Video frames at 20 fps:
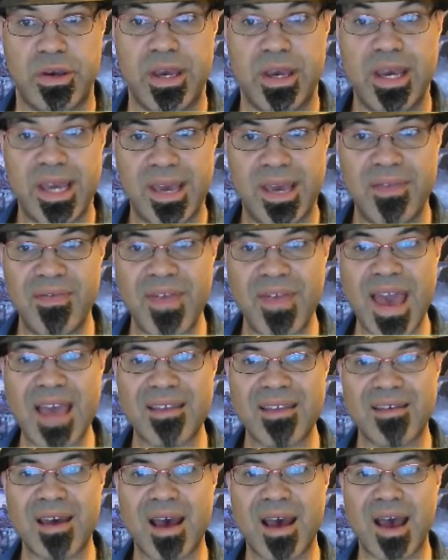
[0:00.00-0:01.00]
In
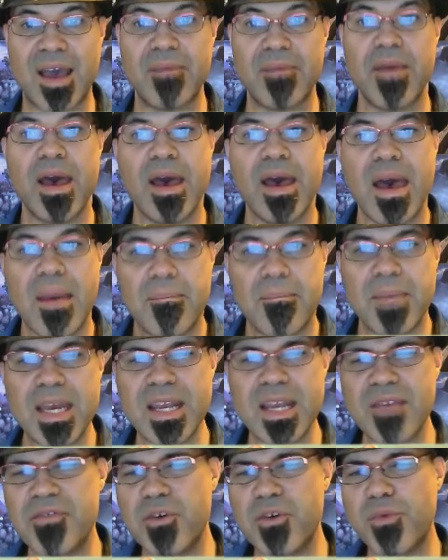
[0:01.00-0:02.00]
that time,
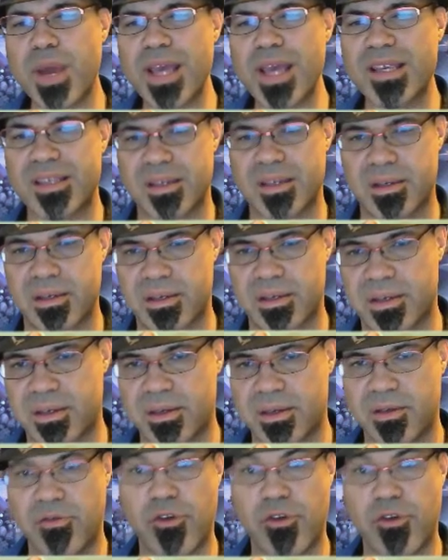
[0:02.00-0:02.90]
many of the races,